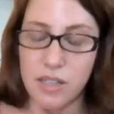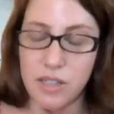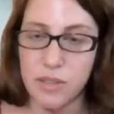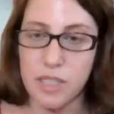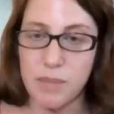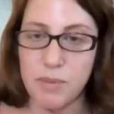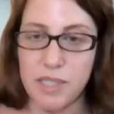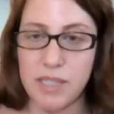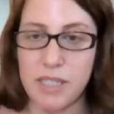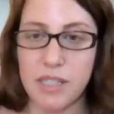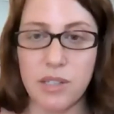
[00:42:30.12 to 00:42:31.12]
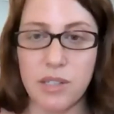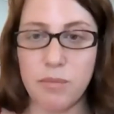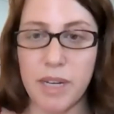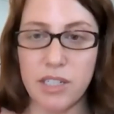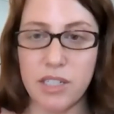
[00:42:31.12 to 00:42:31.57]
So this person says you
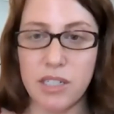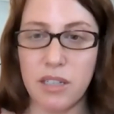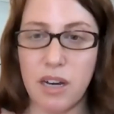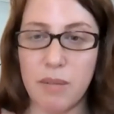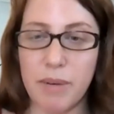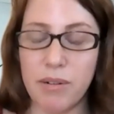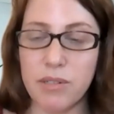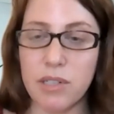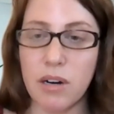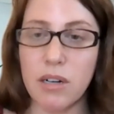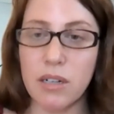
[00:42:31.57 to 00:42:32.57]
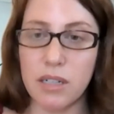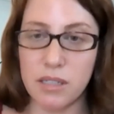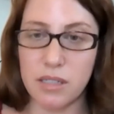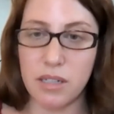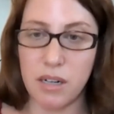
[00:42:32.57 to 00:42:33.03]
mentioned a lot about dark
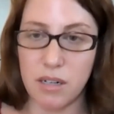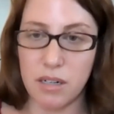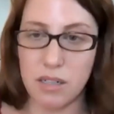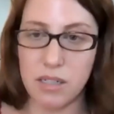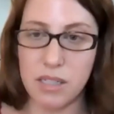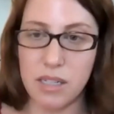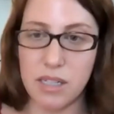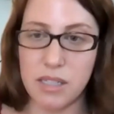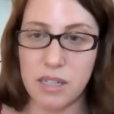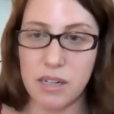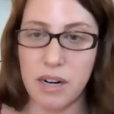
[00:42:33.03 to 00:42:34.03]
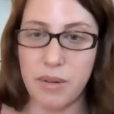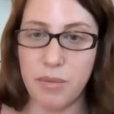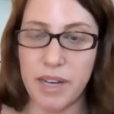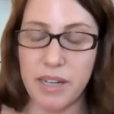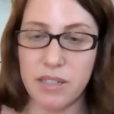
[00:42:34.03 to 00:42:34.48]
scars. Is there any
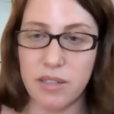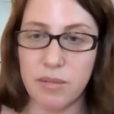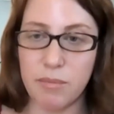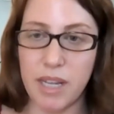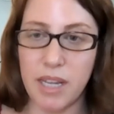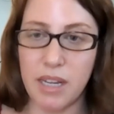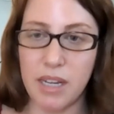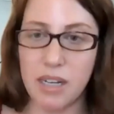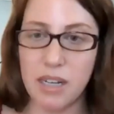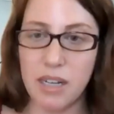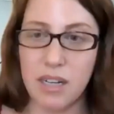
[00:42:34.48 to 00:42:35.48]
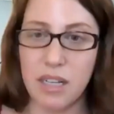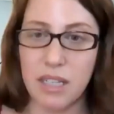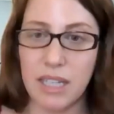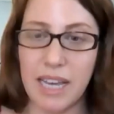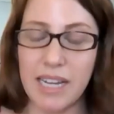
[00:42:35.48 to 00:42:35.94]
way to make
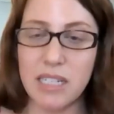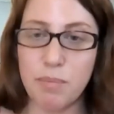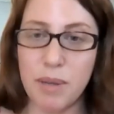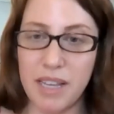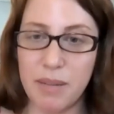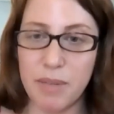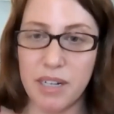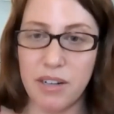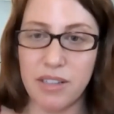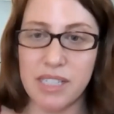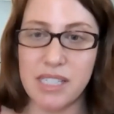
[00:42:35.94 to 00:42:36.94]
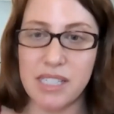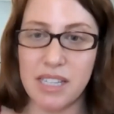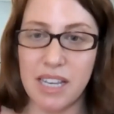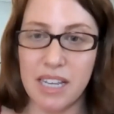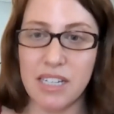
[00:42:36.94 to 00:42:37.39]
light pigment on the
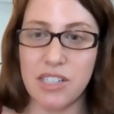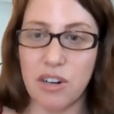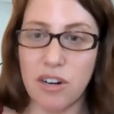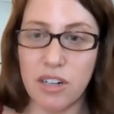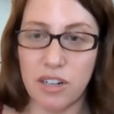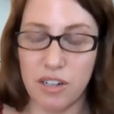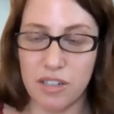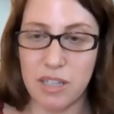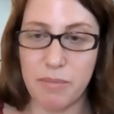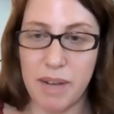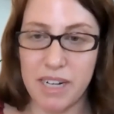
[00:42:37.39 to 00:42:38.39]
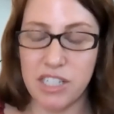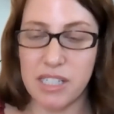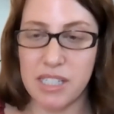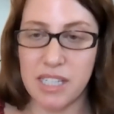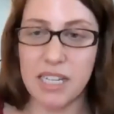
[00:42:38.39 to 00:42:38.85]
skin darker to match the
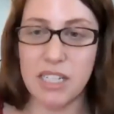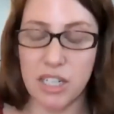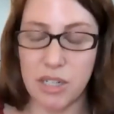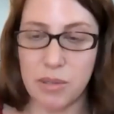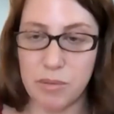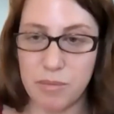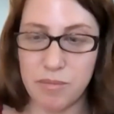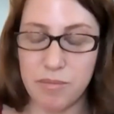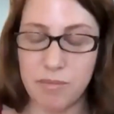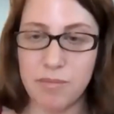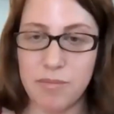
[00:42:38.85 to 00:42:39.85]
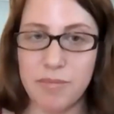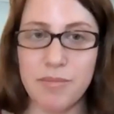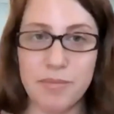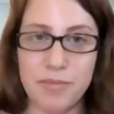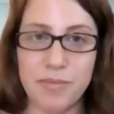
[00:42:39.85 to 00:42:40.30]
skin tone?
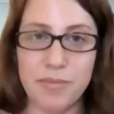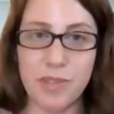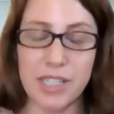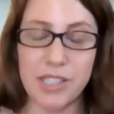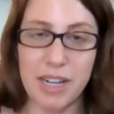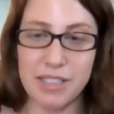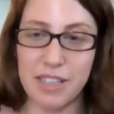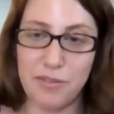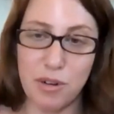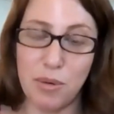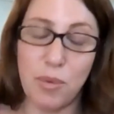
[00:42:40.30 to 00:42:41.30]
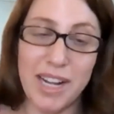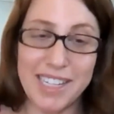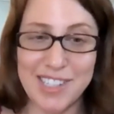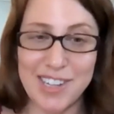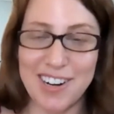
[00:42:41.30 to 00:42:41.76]
I guess they're asking for a
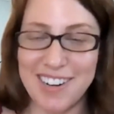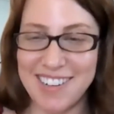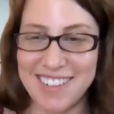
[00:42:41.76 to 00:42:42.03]
white scar.